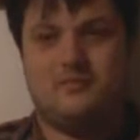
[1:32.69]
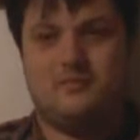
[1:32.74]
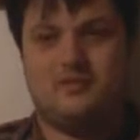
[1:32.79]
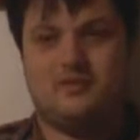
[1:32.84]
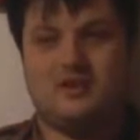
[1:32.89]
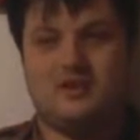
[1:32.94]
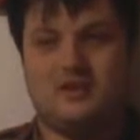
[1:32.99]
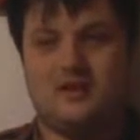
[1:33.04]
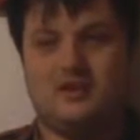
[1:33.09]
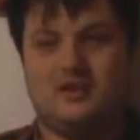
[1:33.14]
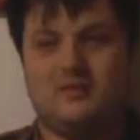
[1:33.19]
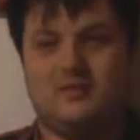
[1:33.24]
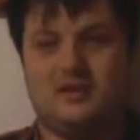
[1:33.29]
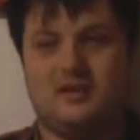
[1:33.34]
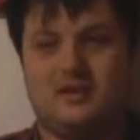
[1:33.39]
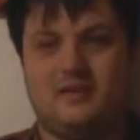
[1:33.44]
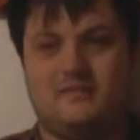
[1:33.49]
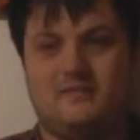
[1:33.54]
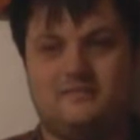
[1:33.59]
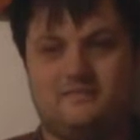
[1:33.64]
But
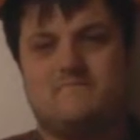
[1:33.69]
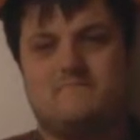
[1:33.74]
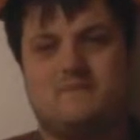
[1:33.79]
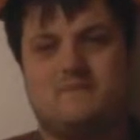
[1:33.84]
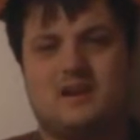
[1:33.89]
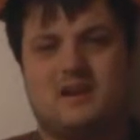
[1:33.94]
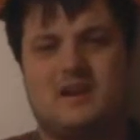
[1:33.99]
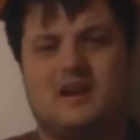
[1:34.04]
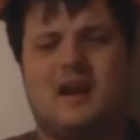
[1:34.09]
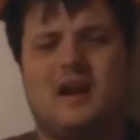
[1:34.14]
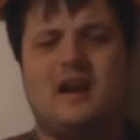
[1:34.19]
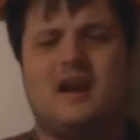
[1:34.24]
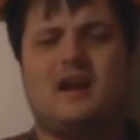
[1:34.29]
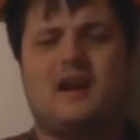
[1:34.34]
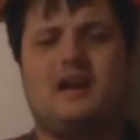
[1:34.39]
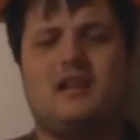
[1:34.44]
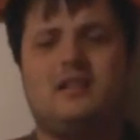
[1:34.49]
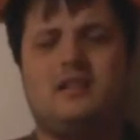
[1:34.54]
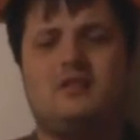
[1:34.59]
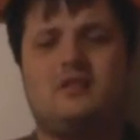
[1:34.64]
anyway,
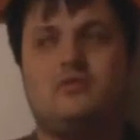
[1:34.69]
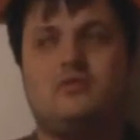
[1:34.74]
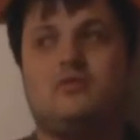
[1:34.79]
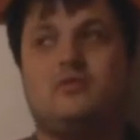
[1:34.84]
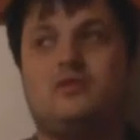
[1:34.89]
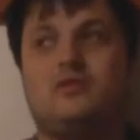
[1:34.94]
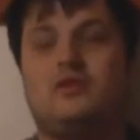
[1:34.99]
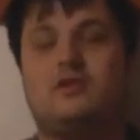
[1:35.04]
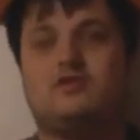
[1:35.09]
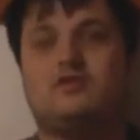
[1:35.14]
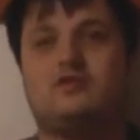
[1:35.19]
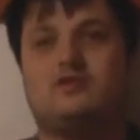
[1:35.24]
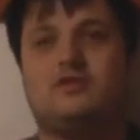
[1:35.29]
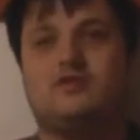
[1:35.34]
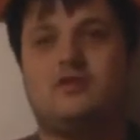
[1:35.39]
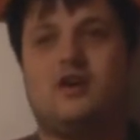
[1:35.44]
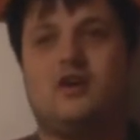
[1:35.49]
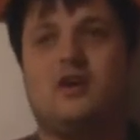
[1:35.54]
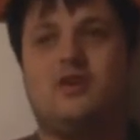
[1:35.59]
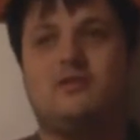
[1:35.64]
Carl talks
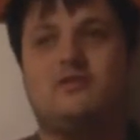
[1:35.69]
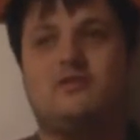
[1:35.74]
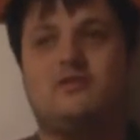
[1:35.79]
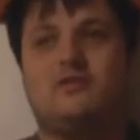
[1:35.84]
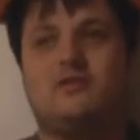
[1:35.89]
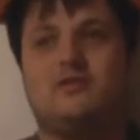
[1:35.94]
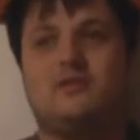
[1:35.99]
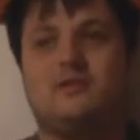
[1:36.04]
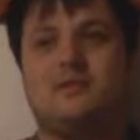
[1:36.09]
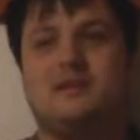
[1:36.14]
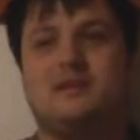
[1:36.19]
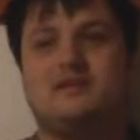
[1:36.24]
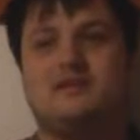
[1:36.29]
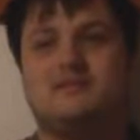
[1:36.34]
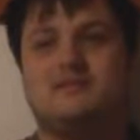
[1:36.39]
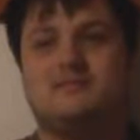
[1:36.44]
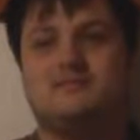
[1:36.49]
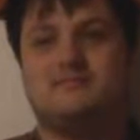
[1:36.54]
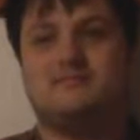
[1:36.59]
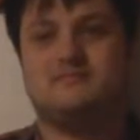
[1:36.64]
her out of the
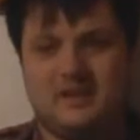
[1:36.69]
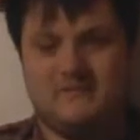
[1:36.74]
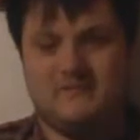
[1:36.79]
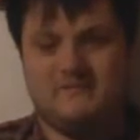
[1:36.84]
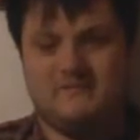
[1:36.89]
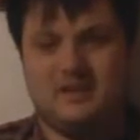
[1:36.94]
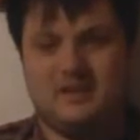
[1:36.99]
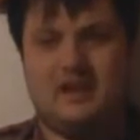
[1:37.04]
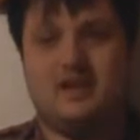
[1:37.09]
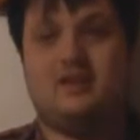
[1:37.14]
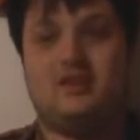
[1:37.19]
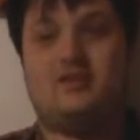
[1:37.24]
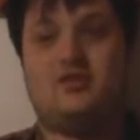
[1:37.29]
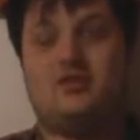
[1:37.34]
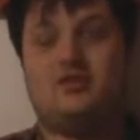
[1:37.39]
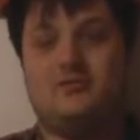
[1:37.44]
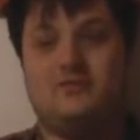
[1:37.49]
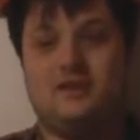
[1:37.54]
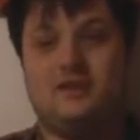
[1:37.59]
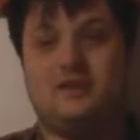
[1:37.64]
mess and
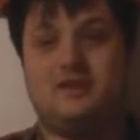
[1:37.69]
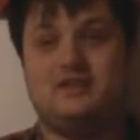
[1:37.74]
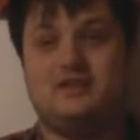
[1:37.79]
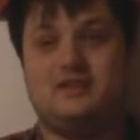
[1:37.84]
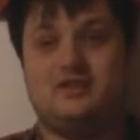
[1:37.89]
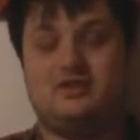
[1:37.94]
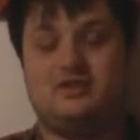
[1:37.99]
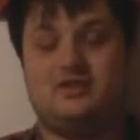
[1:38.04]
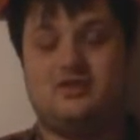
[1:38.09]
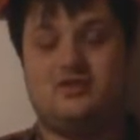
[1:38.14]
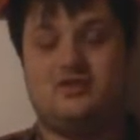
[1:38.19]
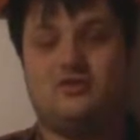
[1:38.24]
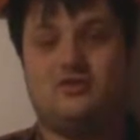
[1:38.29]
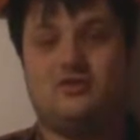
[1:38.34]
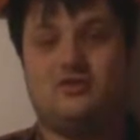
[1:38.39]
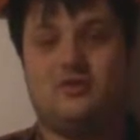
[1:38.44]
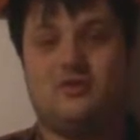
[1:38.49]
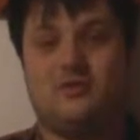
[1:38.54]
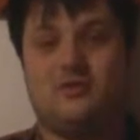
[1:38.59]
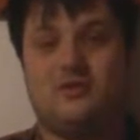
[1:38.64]
convinces her
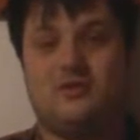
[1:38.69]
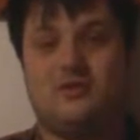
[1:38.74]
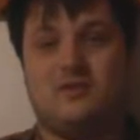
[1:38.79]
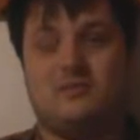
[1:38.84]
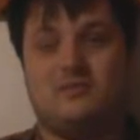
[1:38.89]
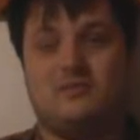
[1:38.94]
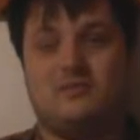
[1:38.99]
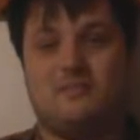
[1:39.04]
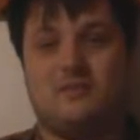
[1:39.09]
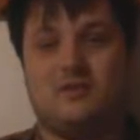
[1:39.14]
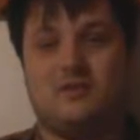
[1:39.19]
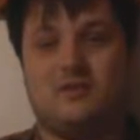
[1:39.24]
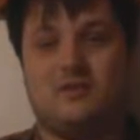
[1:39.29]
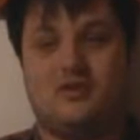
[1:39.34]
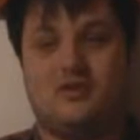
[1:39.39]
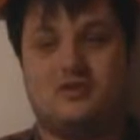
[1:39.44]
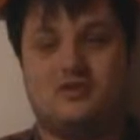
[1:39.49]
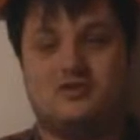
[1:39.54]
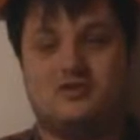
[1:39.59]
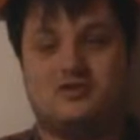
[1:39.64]
to go on
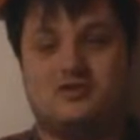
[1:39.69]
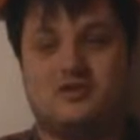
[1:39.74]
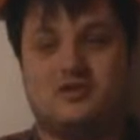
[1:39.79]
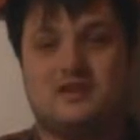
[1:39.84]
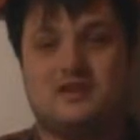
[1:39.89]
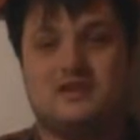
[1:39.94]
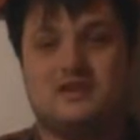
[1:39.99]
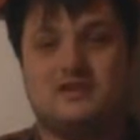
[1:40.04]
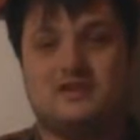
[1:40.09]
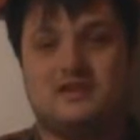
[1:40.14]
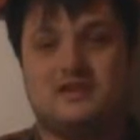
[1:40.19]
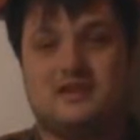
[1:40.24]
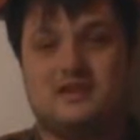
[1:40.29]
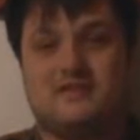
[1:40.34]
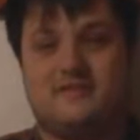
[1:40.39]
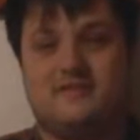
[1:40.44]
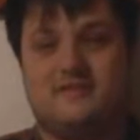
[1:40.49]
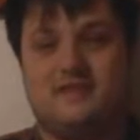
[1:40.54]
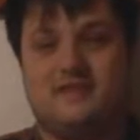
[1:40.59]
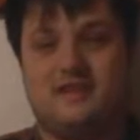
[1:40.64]
board so they can
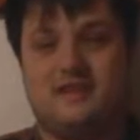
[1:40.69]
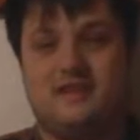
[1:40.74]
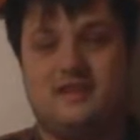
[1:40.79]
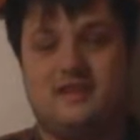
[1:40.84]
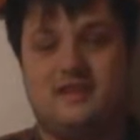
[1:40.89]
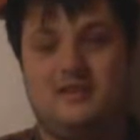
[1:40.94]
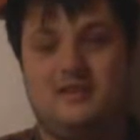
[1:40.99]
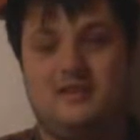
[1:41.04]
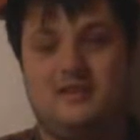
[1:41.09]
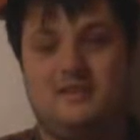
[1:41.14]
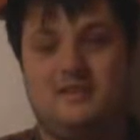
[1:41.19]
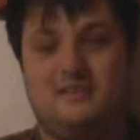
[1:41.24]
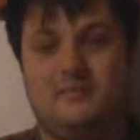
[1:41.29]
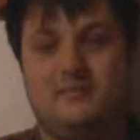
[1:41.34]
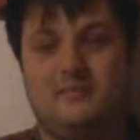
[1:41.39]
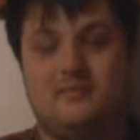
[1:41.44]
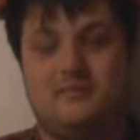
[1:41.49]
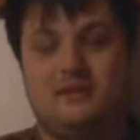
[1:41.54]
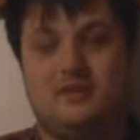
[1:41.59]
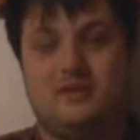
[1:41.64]
start
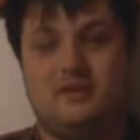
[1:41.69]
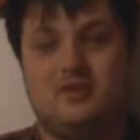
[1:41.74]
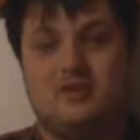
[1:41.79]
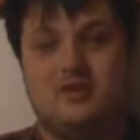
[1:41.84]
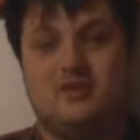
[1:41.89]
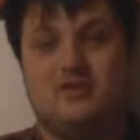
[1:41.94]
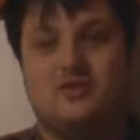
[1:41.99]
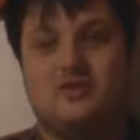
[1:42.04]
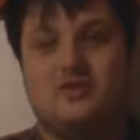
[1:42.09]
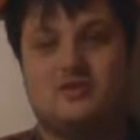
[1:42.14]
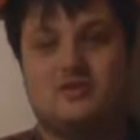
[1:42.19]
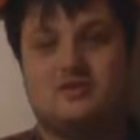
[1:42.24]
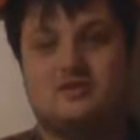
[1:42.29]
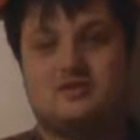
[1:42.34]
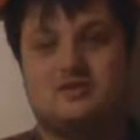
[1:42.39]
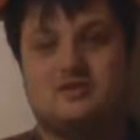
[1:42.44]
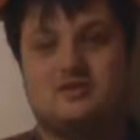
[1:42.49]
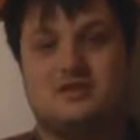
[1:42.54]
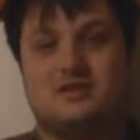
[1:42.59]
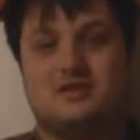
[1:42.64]
filming
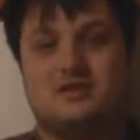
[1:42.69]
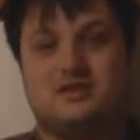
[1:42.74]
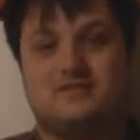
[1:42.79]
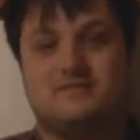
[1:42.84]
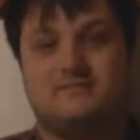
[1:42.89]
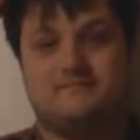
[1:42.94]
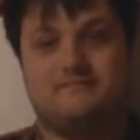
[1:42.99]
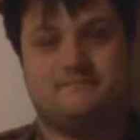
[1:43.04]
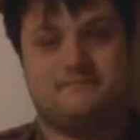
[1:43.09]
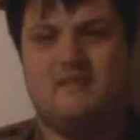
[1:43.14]
on sea.